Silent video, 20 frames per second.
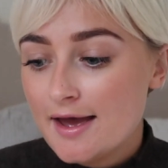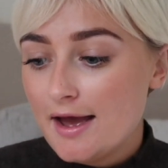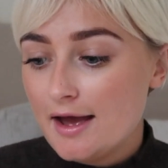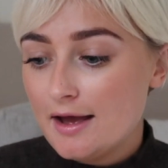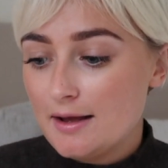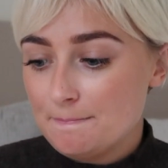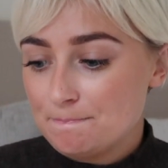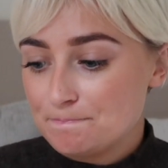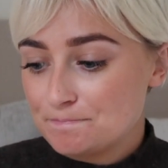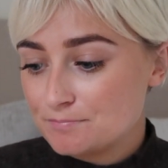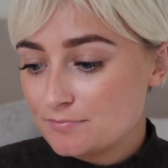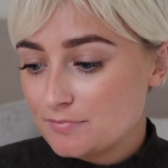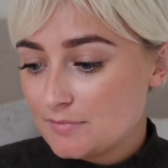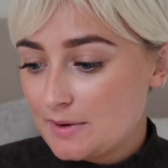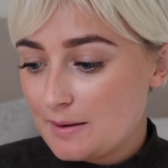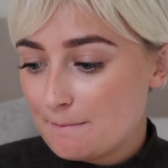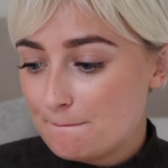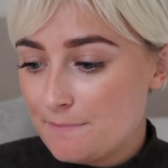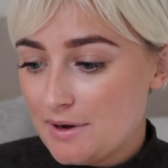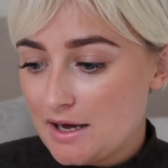
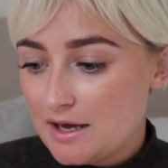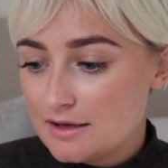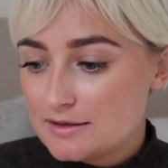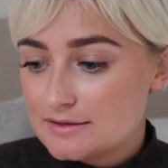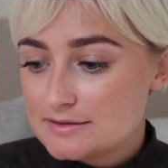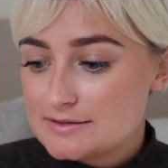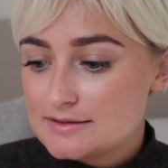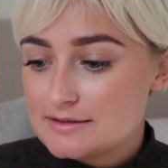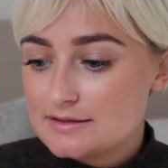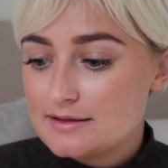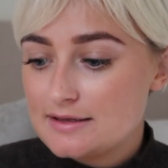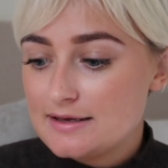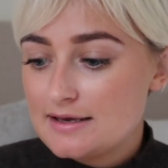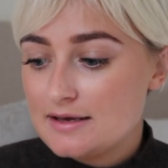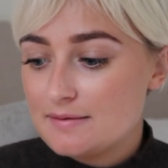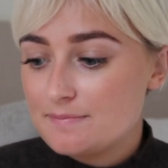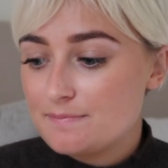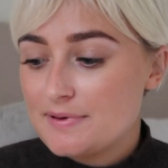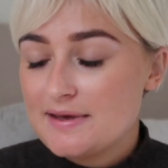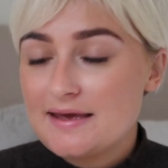But
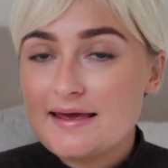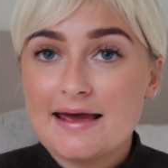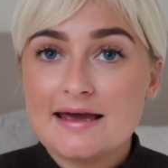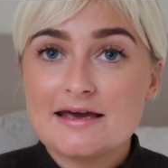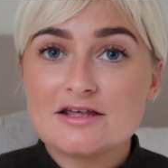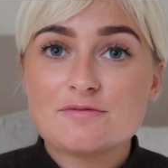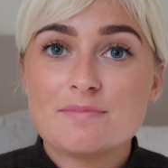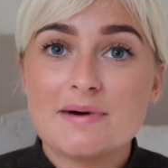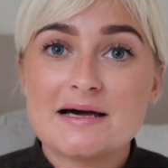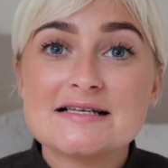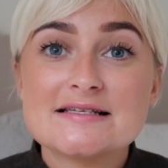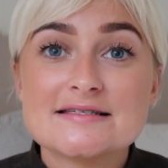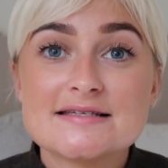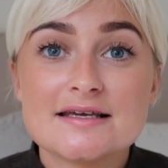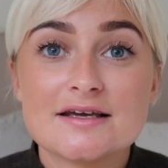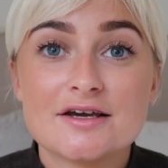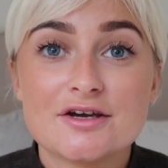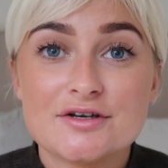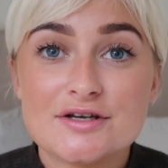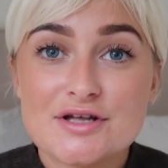the pH
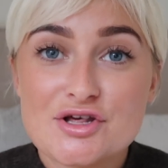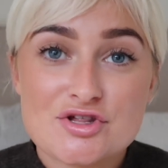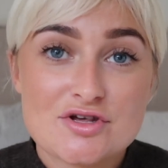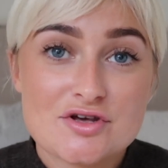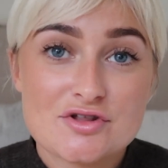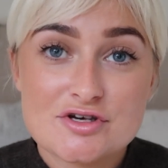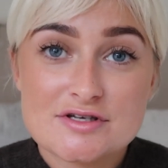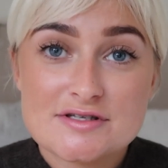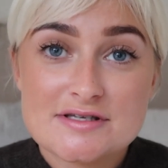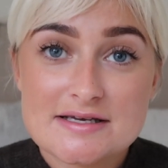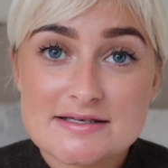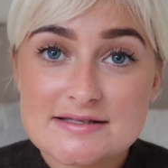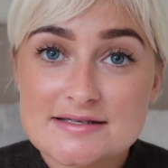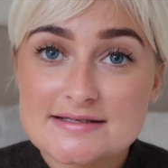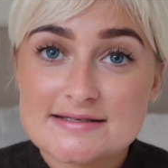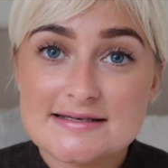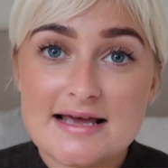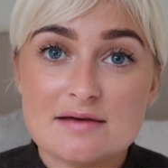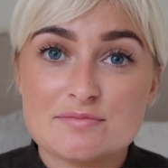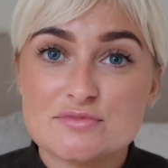balancing conditioner just does the
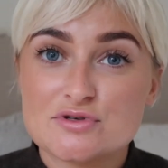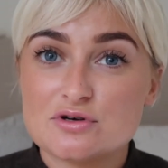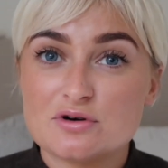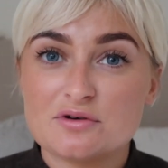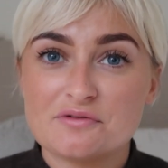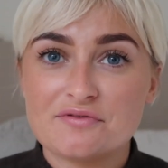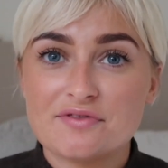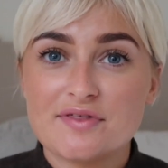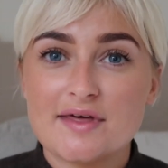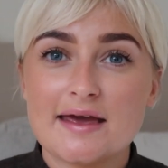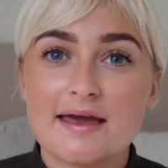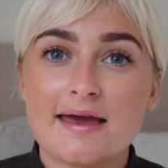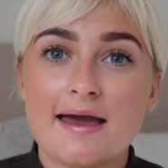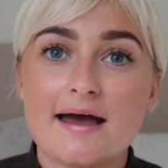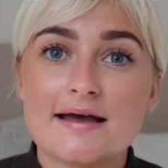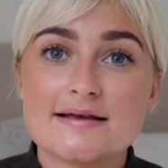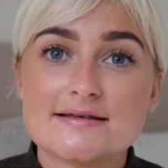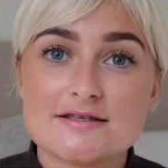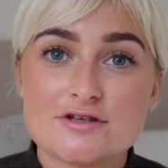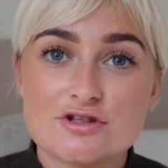same sort of thing
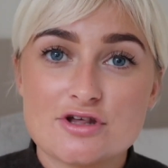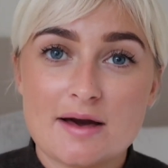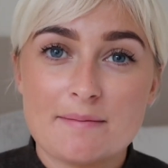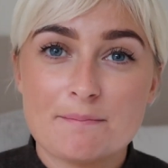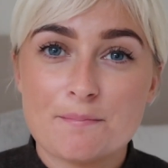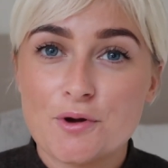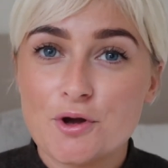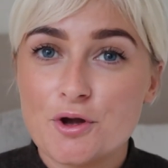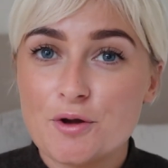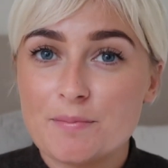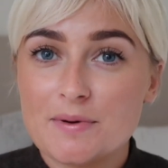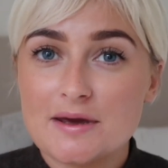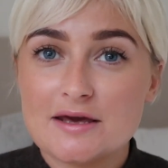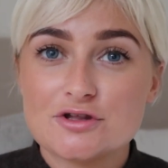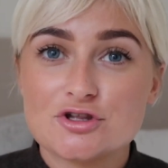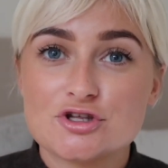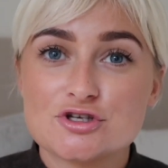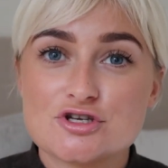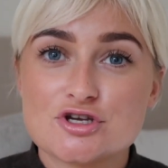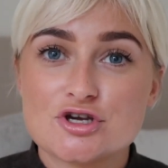as the shampoo, but
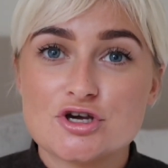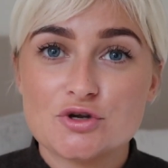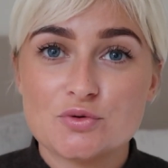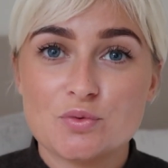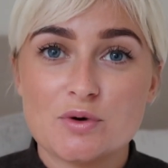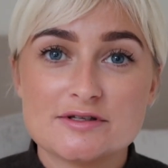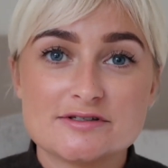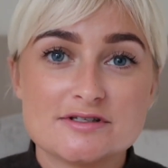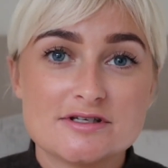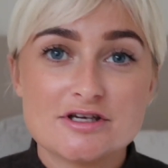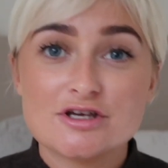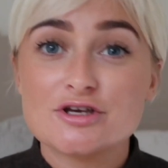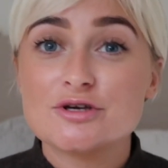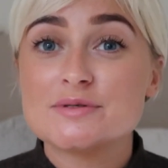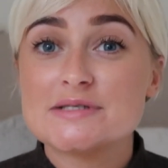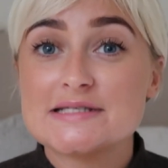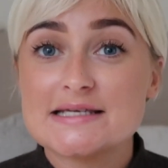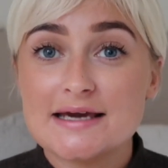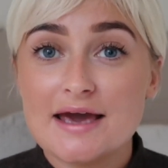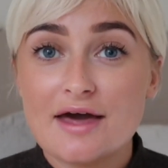it's just a good one to
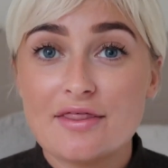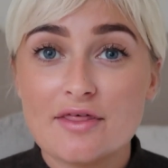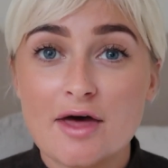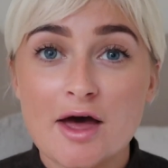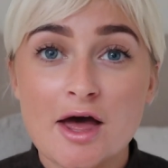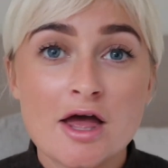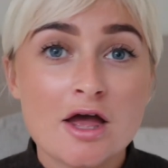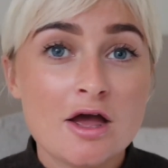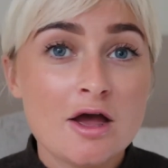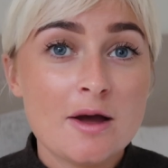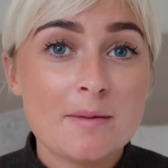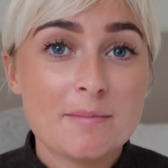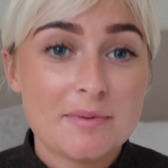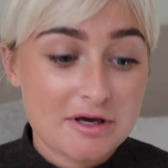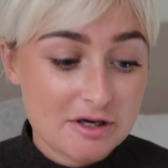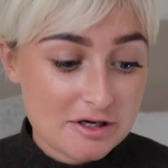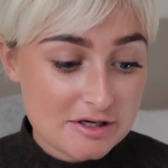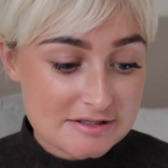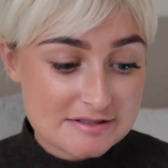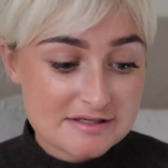use together
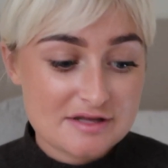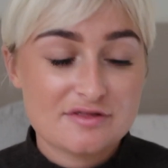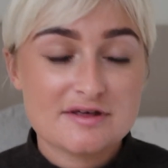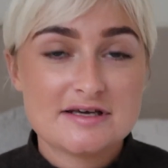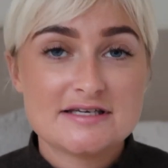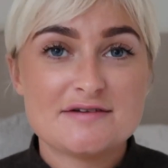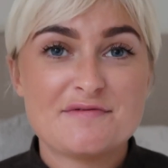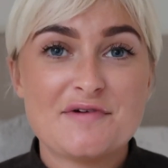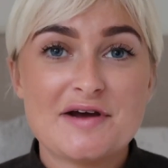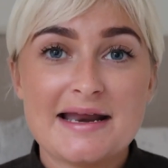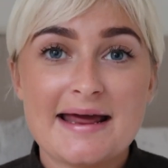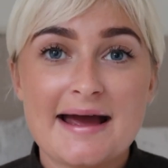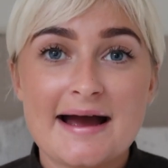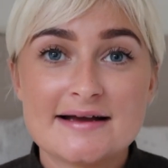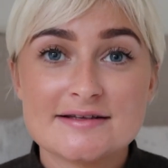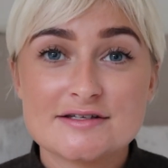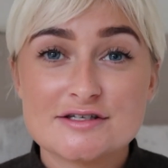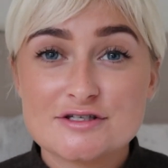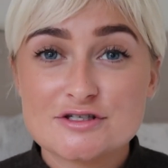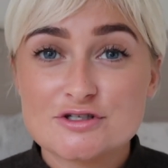because this really
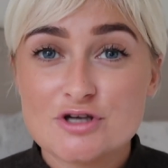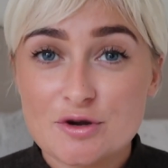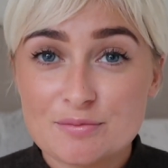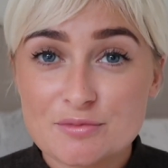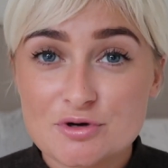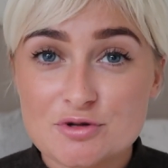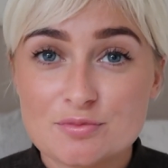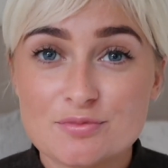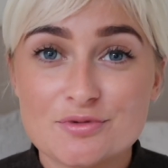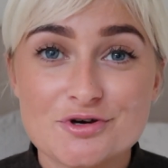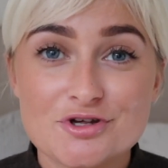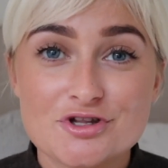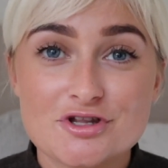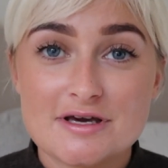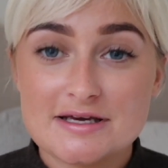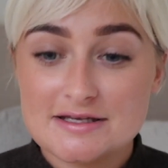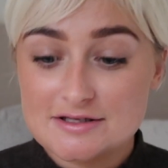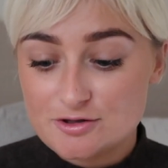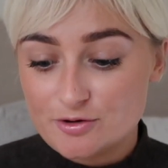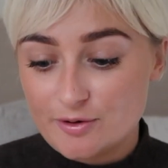adds so much
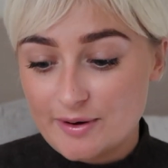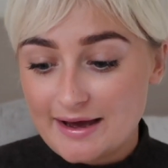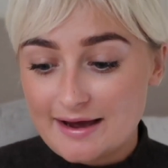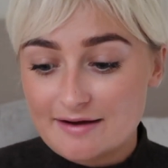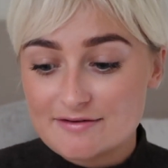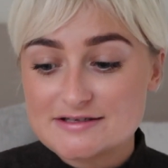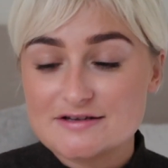moisture into your hair.